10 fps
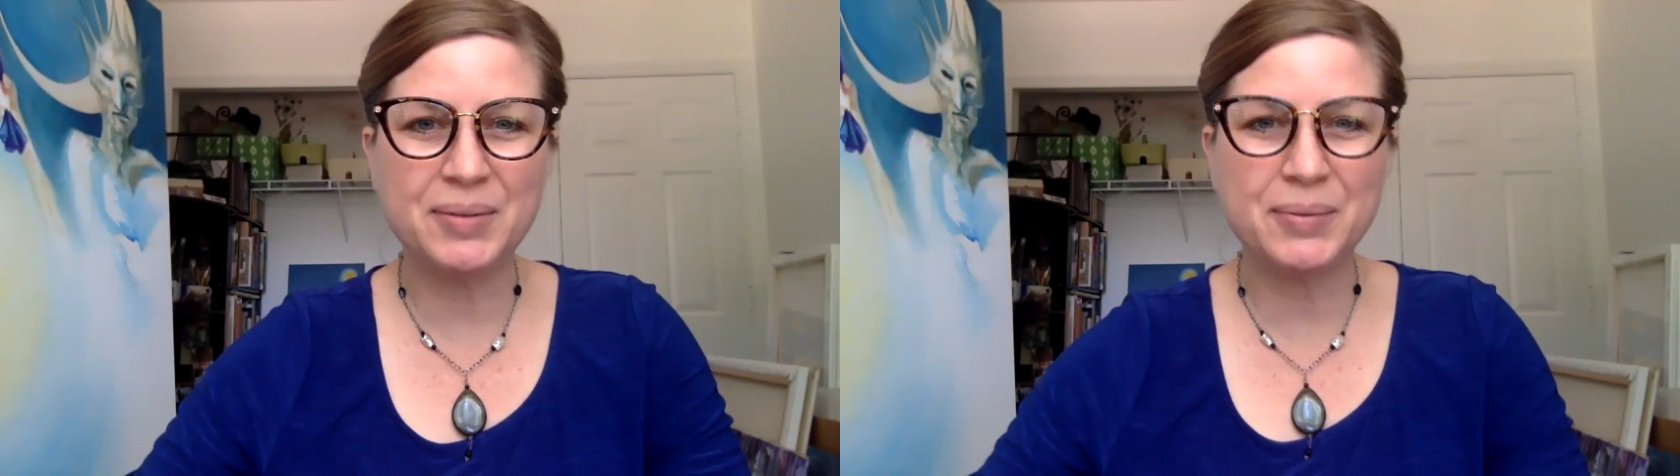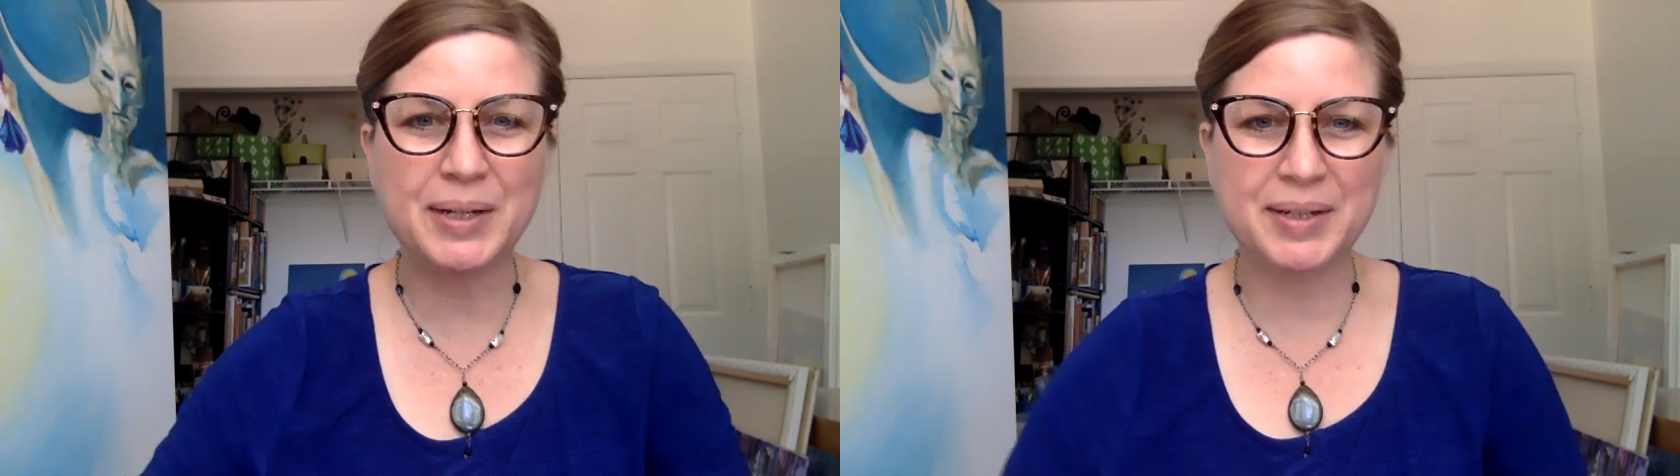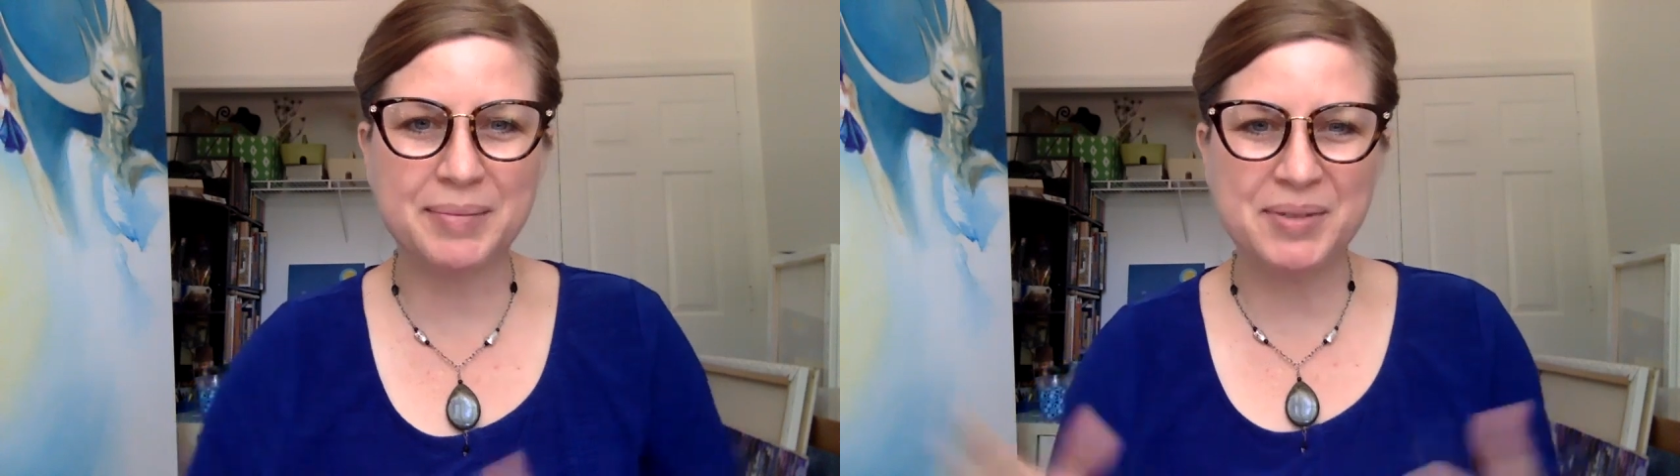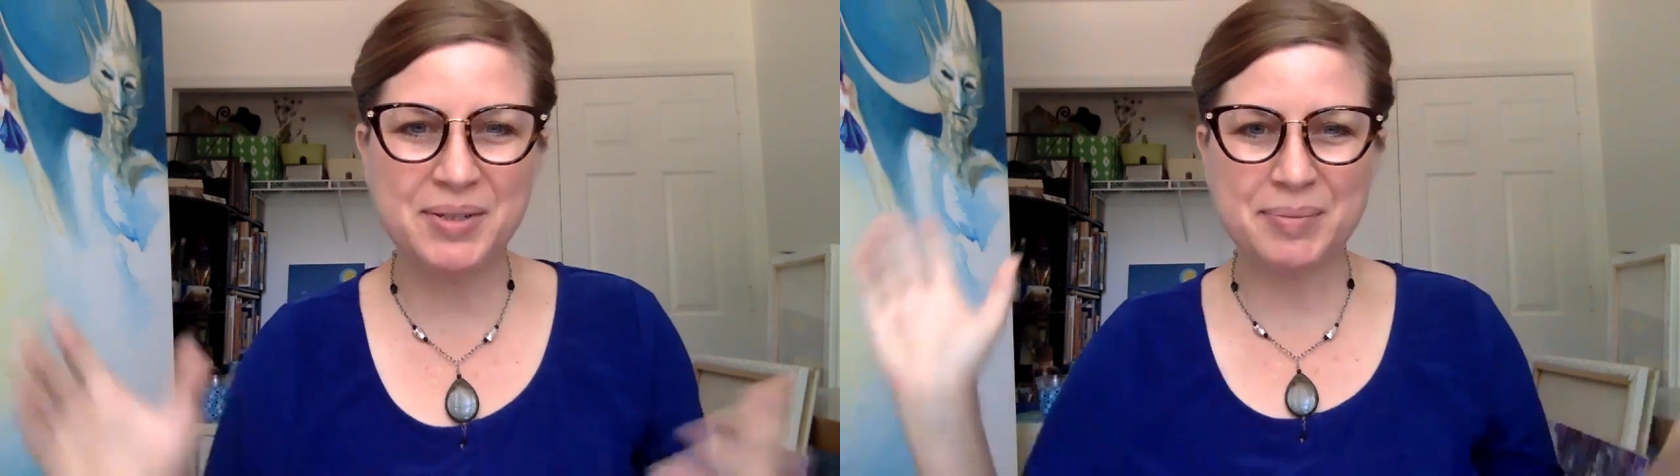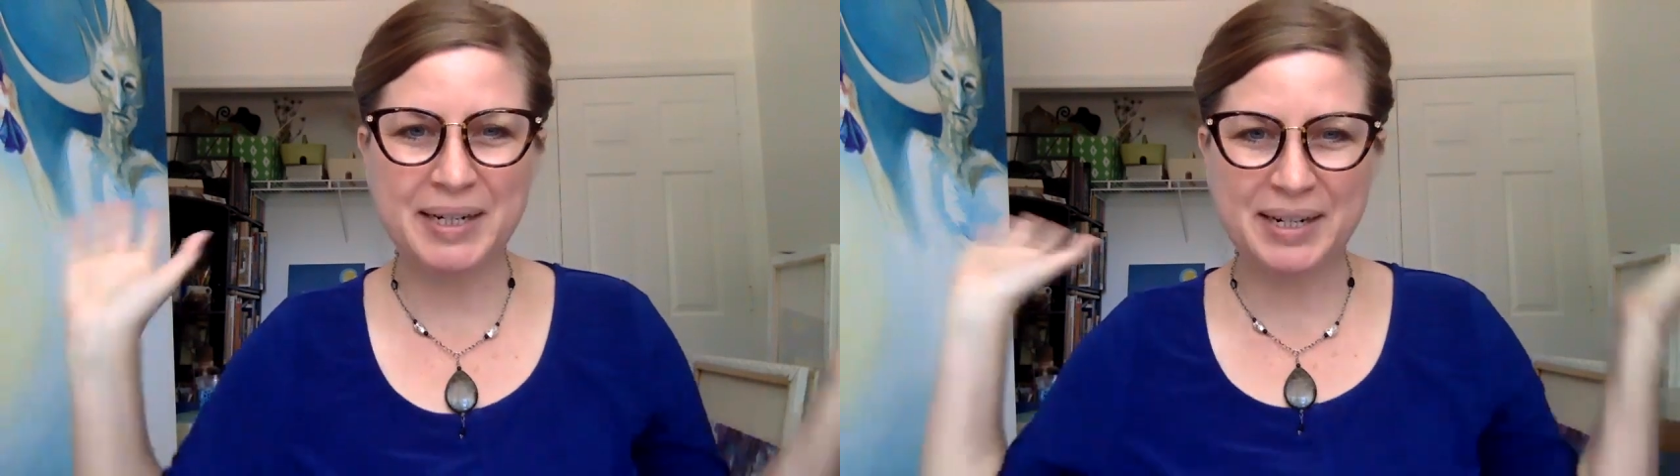Welcome
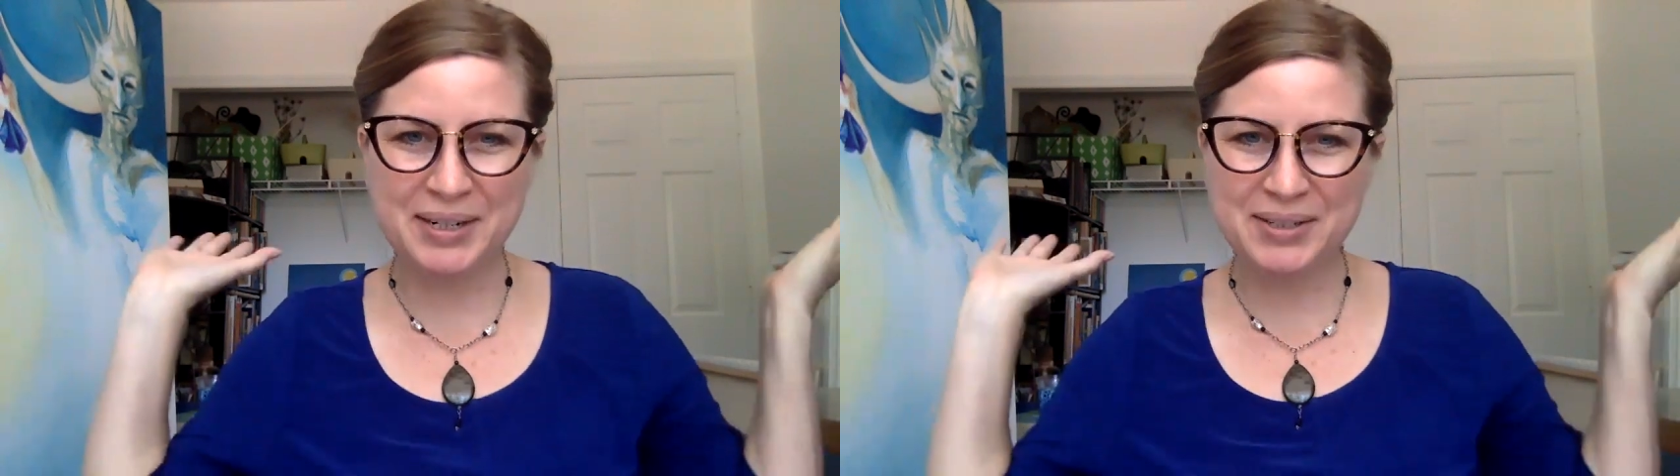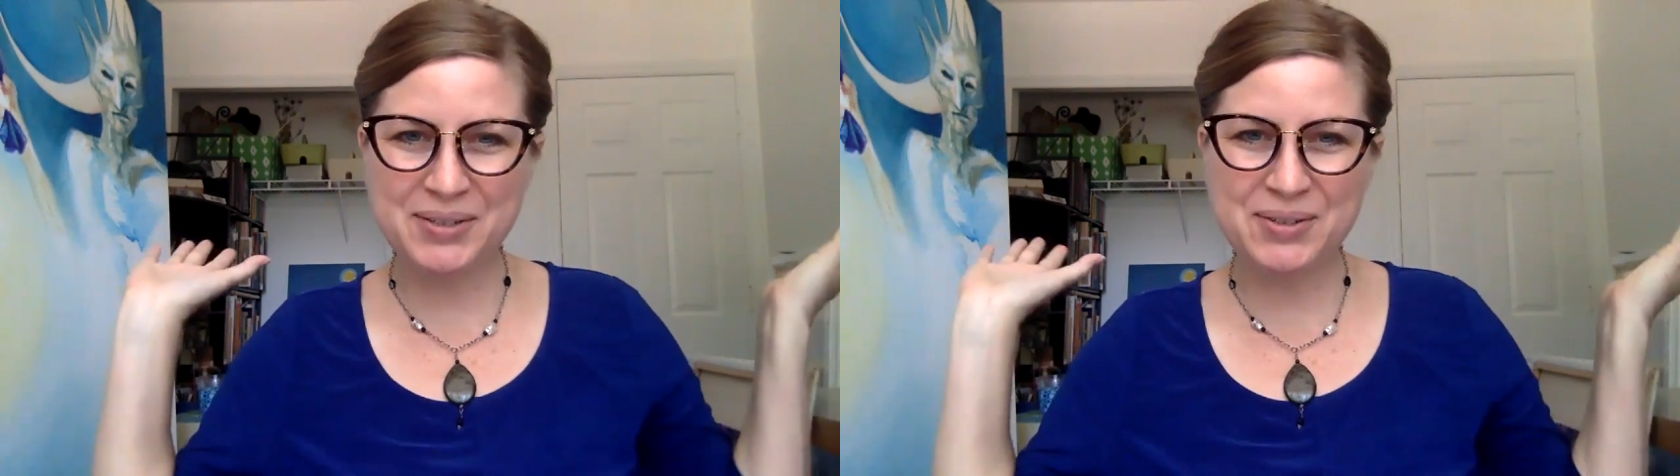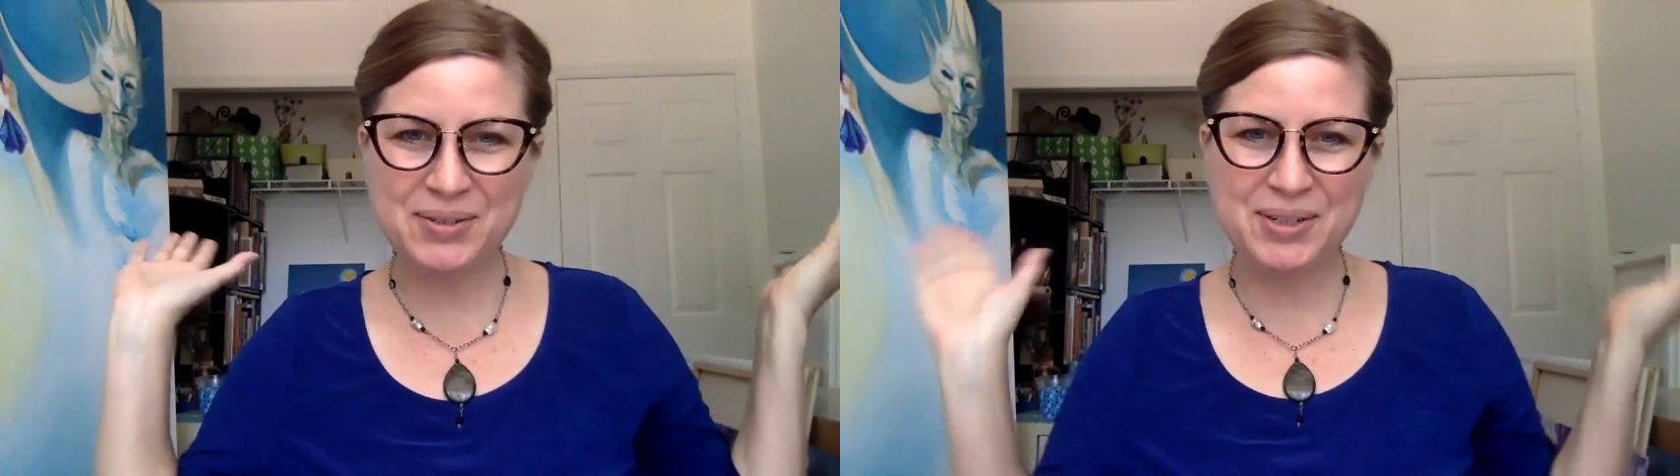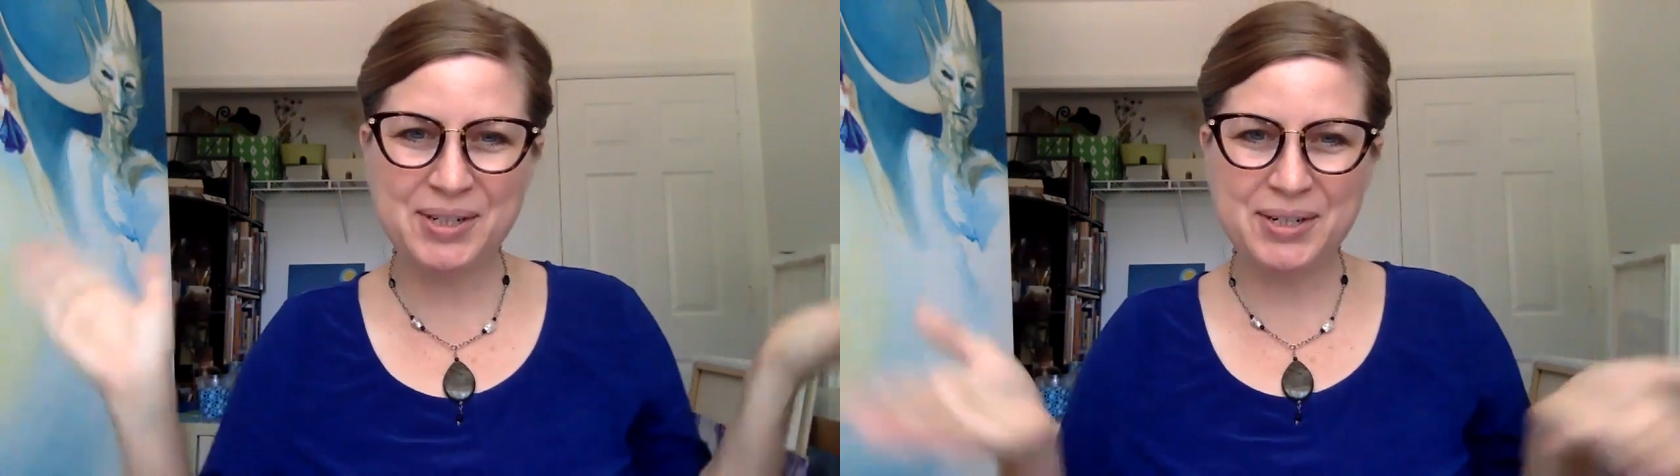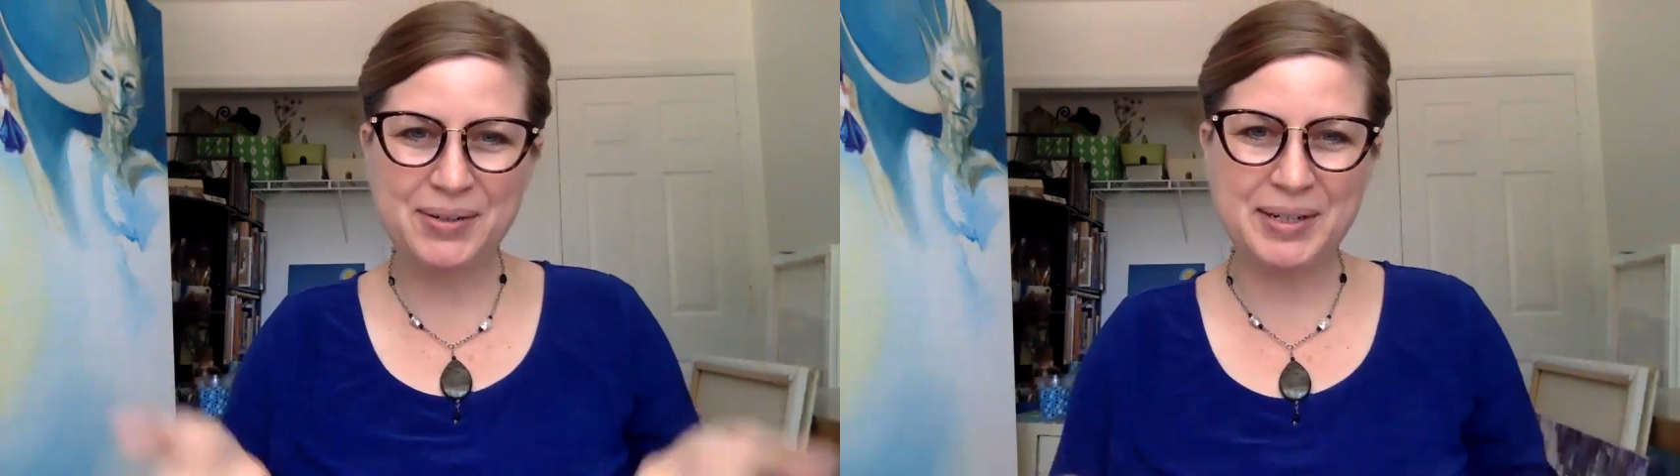to my art
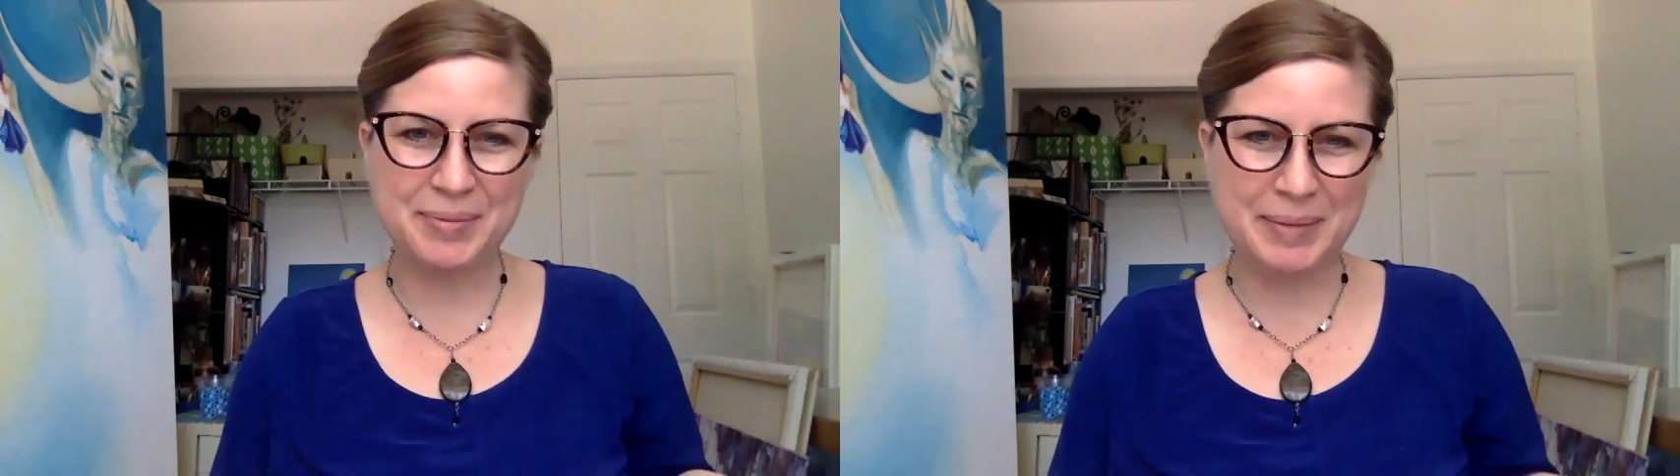studio and